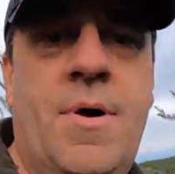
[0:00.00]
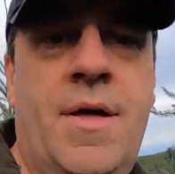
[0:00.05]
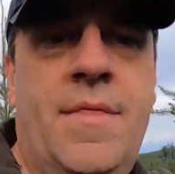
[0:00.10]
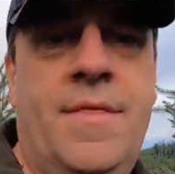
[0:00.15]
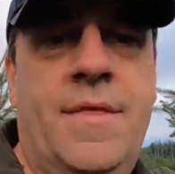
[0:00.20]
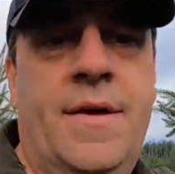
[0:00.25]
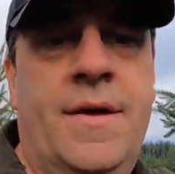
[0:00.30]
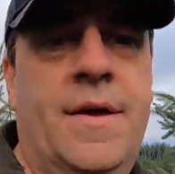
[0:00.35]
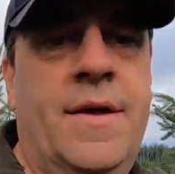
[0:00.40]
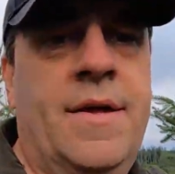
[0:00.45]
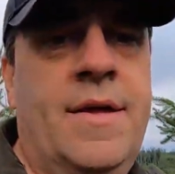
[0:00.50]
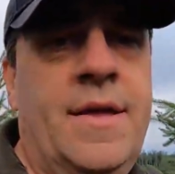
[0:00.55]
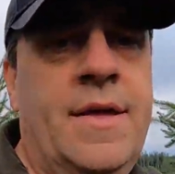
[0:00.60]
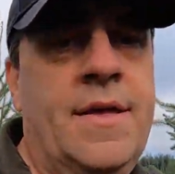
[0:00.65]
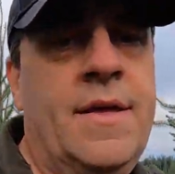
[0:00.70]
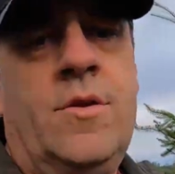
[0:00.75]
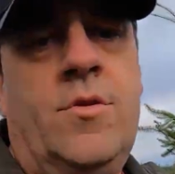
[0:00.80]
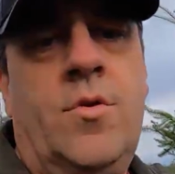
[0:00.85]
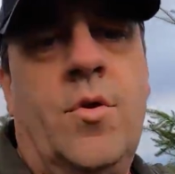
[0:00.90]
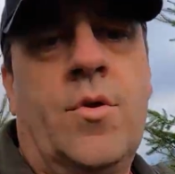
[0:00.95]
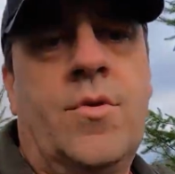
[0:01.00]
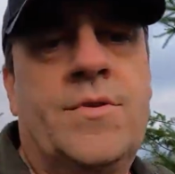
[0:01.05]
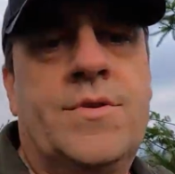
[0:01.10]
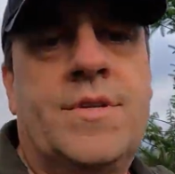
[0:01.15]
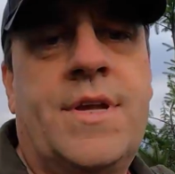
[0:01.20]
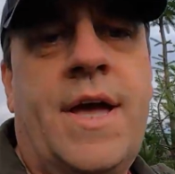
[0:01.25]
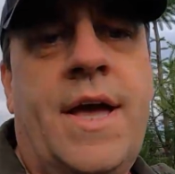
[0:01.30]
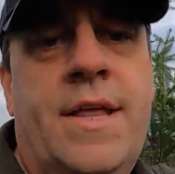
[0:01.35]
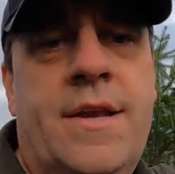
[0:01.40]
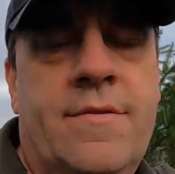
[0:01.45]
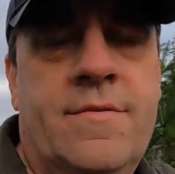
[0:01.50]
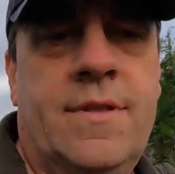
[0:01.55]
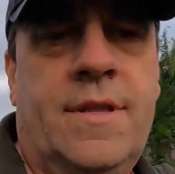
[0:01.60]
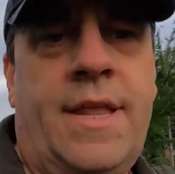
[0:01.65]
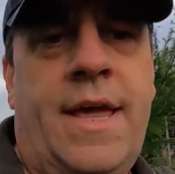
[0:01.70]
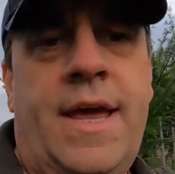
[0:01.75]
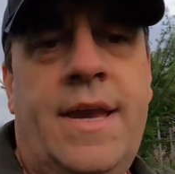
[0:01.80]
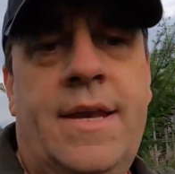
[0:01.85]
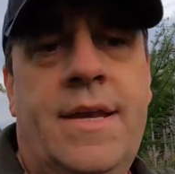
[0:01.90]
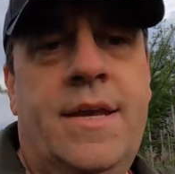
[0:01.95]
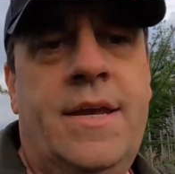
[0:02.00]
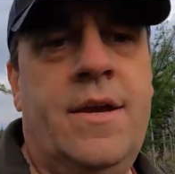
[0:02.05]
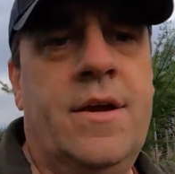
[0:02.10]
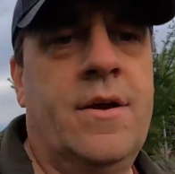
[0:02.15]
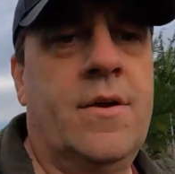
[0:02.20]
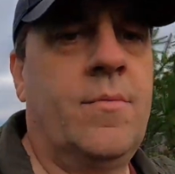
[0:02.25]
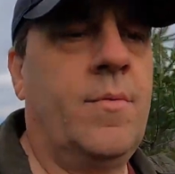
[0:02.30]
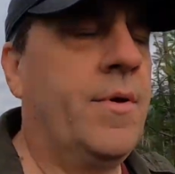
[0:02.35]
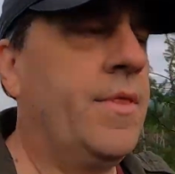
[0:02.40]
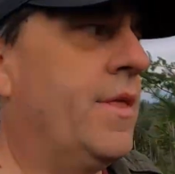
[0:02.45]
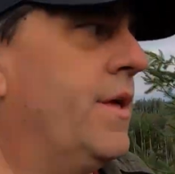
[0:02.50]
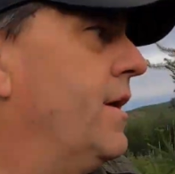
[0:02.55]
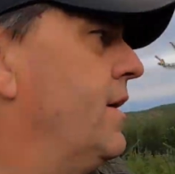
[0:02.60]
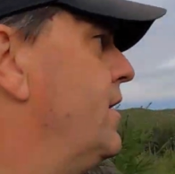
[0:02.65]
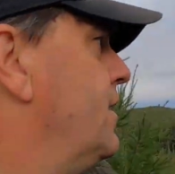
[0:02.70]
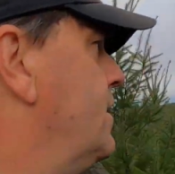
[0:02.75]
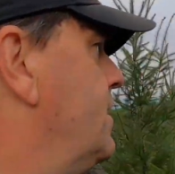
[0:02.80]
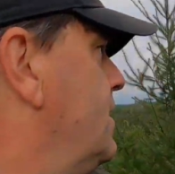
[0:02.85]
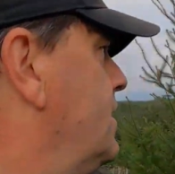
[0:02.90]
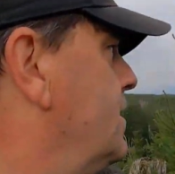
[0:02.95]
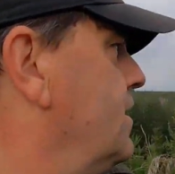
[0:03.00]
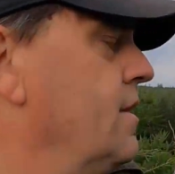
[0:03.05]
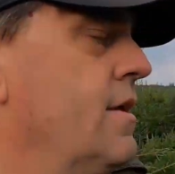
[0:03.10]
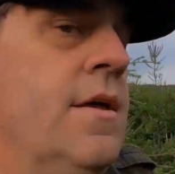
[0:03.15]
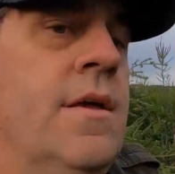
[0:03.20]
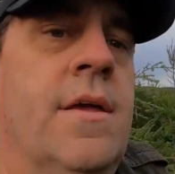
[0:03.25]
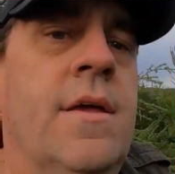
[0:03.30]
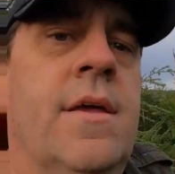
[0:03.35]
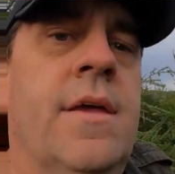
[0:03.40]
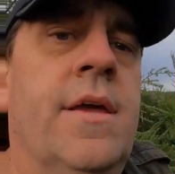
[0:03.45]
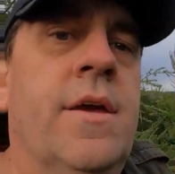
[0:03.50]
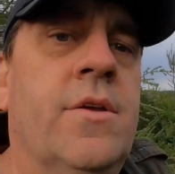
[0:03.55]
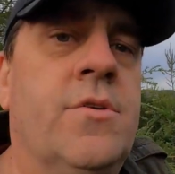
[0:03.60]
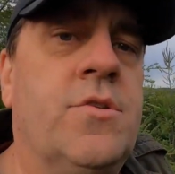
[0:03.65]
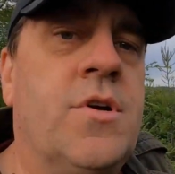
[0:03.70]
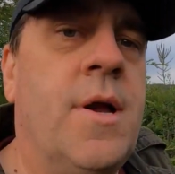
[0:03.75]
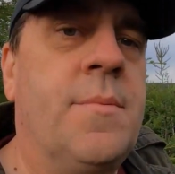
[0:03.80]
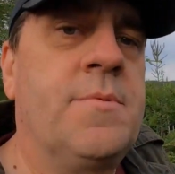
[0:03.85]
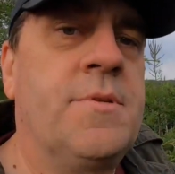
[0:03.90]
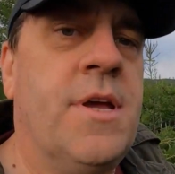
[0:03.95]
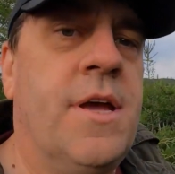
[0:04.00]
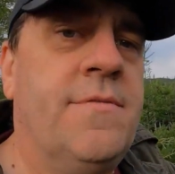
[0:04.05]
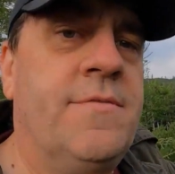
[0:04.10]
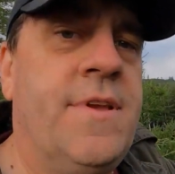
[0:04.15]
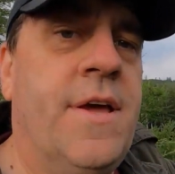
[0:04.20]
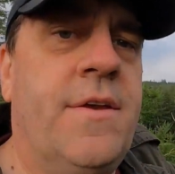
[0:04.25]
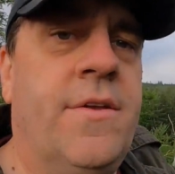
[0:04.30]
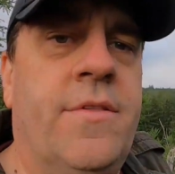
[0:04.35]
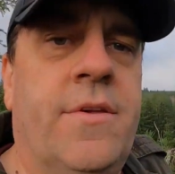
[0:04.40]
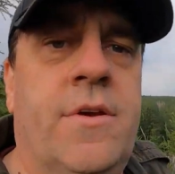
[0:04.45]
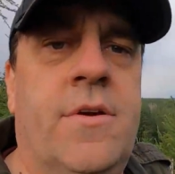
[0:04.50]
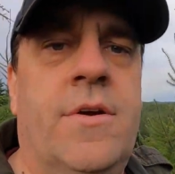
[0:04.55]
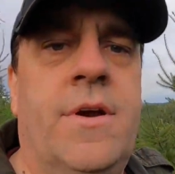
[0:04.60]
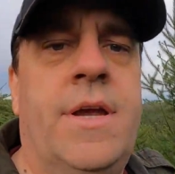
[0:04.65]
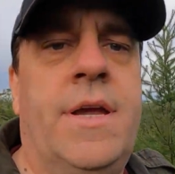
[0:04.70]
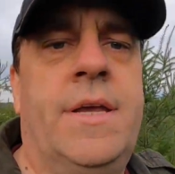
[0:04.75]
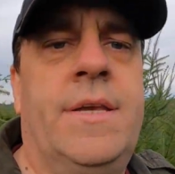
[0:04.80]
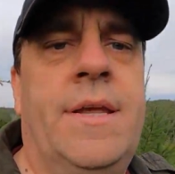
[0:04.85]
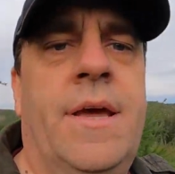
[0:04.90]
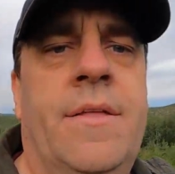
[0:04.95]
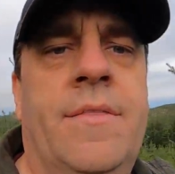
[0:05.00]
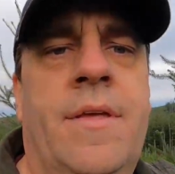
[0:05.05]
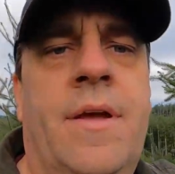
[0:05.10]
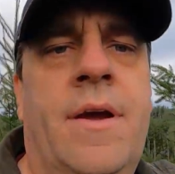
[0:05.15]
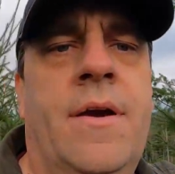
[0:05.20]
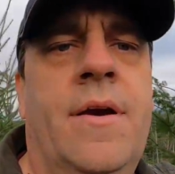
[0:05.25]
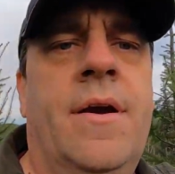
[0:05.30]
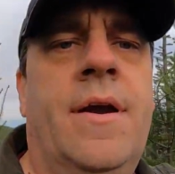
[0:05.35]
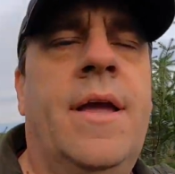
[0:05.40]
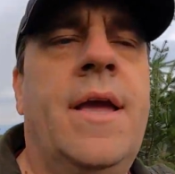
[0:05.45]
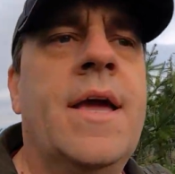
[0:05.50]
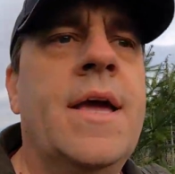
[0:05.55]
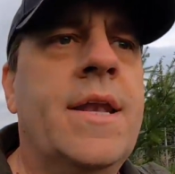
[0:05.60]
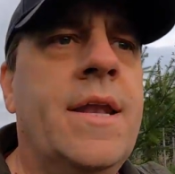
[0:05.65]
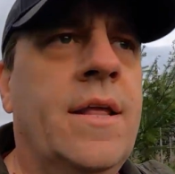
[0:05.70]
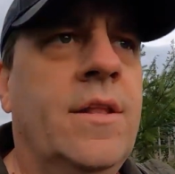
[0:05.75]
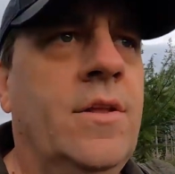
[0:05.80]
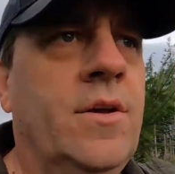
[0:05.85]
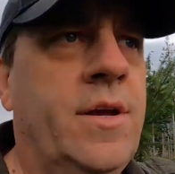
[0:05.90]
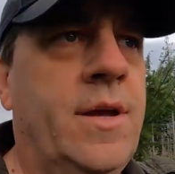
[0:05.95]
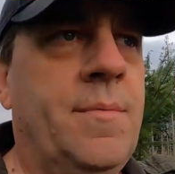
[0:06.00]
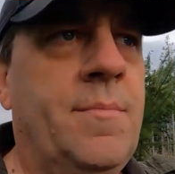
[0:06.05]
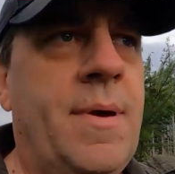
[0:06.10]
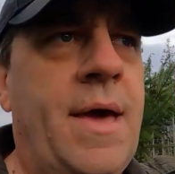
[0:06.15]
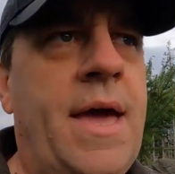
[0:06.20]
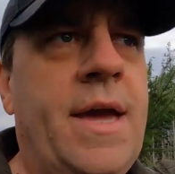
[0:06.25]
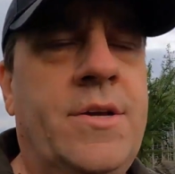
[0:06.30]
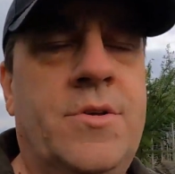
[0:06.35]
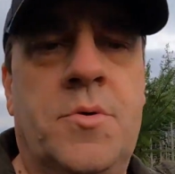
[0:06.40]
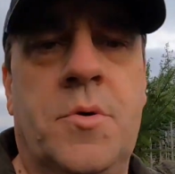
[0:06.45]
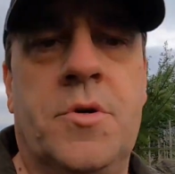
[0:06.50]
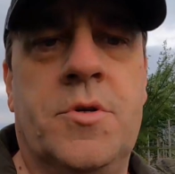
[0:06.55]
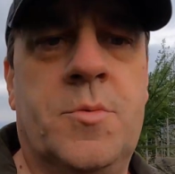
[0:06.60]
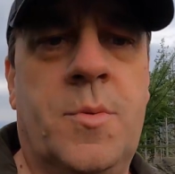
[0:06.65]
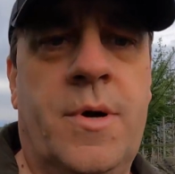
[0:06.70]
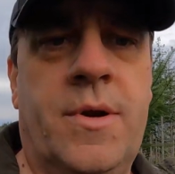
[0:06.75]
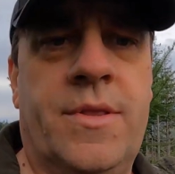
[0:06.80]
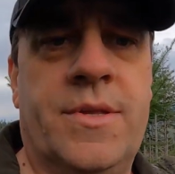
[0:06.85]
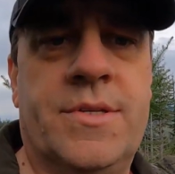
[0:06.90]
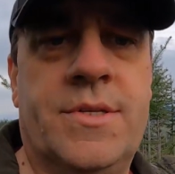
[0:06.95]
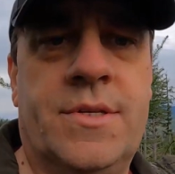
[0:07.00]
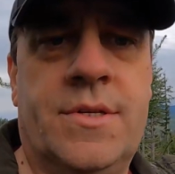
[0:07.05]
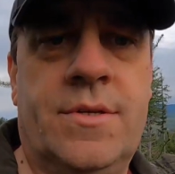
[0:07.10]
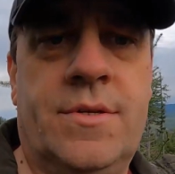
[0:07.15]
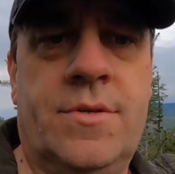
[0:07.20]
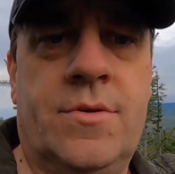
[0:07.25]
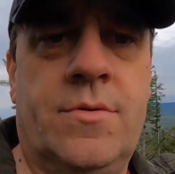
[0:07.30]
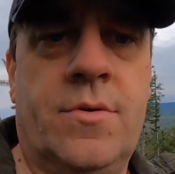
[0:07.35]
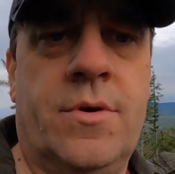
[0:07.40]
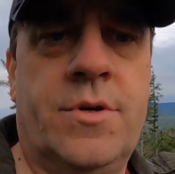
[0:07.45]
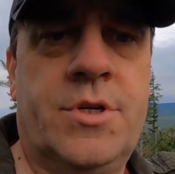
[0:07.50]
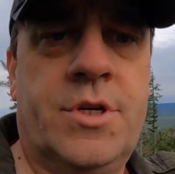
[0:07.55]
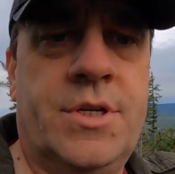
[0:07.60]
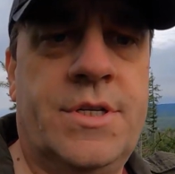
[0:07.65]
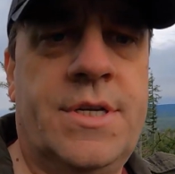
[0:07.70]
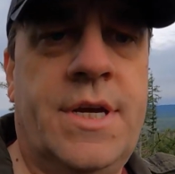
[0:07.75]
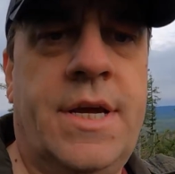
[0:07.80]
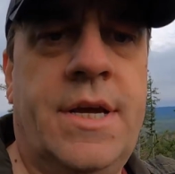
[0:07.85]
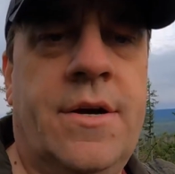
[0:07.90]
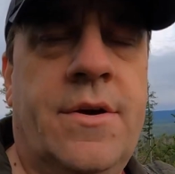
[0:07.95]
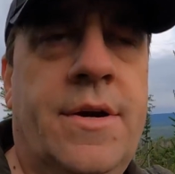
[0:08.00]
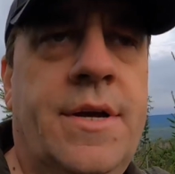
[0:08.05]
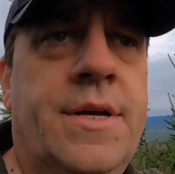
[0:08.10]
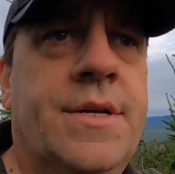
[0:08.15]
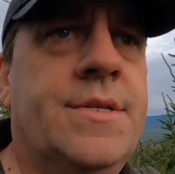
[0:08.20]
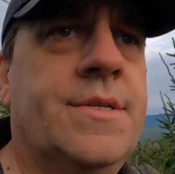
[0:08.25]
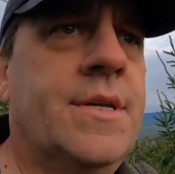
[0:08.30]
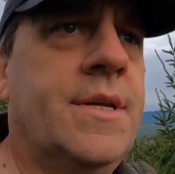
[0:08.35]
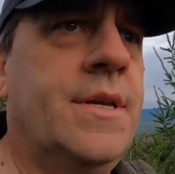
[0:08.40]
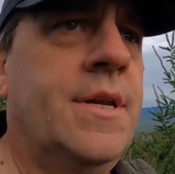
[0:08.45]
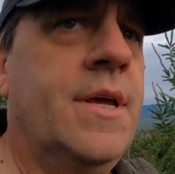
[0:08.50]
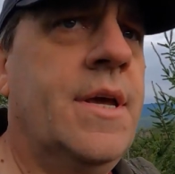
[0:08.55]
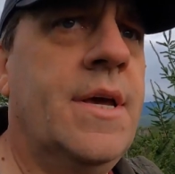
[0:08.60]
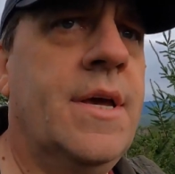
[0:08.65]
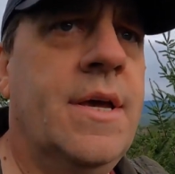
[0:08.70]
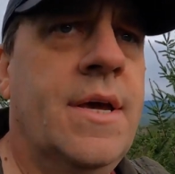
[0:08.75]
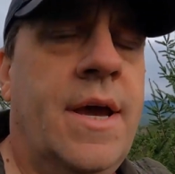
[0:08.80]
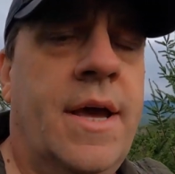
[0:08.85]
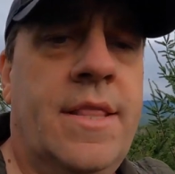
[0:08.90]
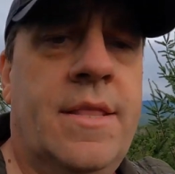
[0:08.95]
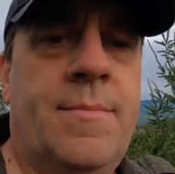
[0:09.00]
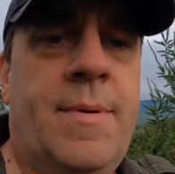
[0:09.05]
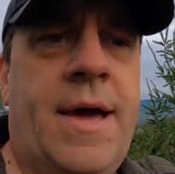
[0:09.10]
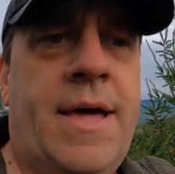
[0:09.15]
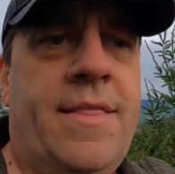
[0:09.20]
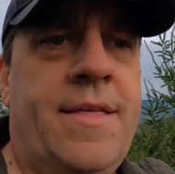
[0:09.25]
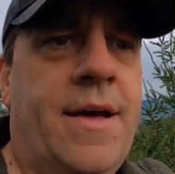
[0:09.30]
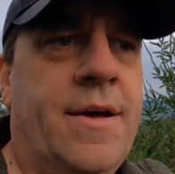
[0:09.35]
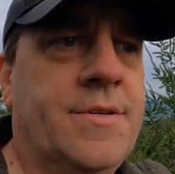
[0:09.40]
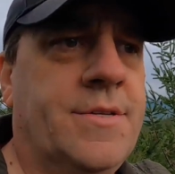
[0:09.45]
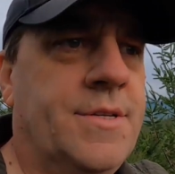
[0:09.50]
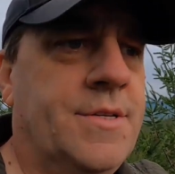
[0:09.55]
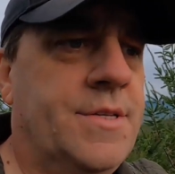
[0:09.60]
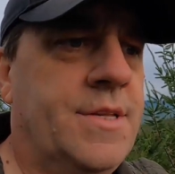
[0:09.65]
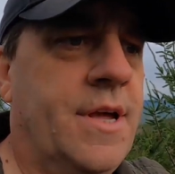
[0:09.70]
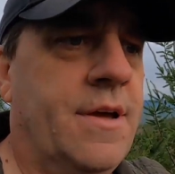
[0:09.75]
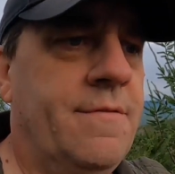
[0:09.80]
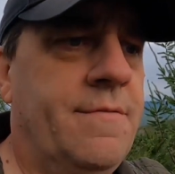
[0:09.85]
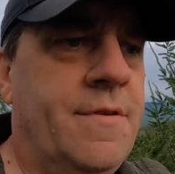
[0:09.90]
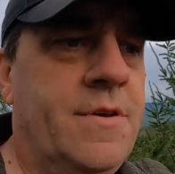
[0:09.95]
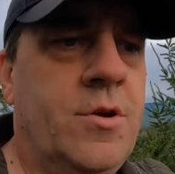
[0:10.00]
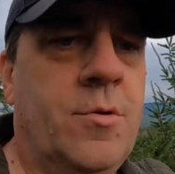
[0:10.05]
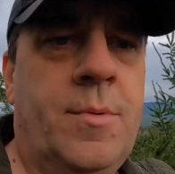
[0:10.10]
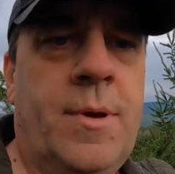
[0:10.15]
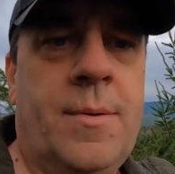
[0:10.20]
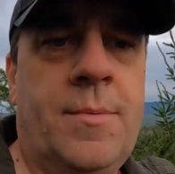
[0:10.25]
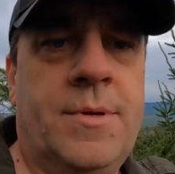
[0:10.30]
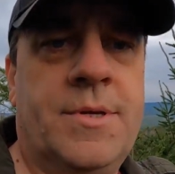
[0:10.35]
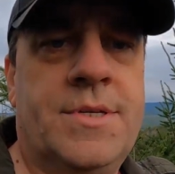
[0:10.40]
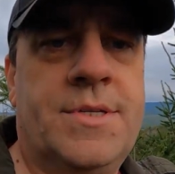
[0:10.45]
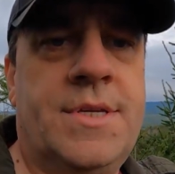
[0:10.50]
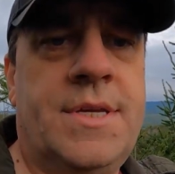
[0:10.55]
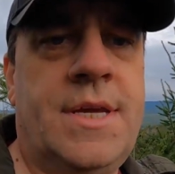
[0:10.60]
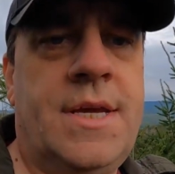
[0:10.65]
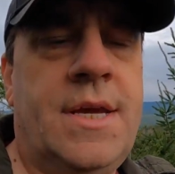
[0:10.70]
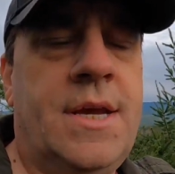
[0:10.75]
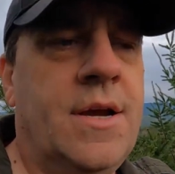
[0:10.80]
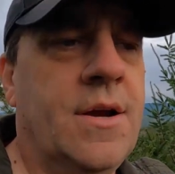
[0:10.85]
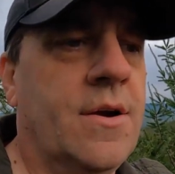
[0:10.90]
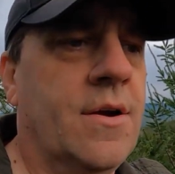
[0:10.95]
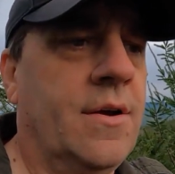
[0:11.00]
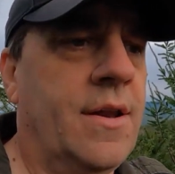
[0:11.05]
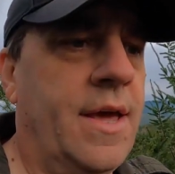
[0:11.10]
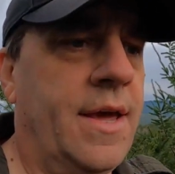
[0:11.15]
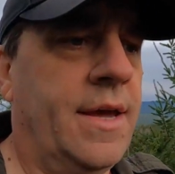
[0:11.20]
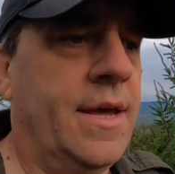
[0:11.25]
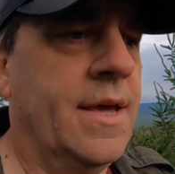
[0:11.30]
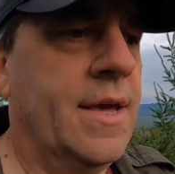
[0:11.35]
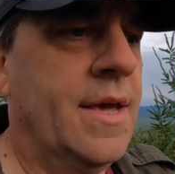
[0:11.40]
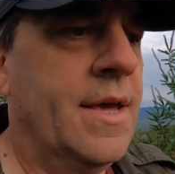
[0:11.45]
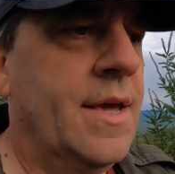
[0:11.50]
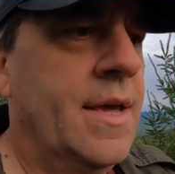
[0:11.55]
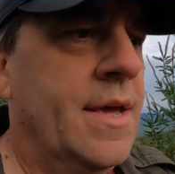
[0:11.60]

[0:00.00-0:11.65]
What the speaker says: on the north side of the landing here where the hill drops off down to the creek down there, and looking back towards where the storage container is and the bathhouse and stuff. And you'll be able to see here, like,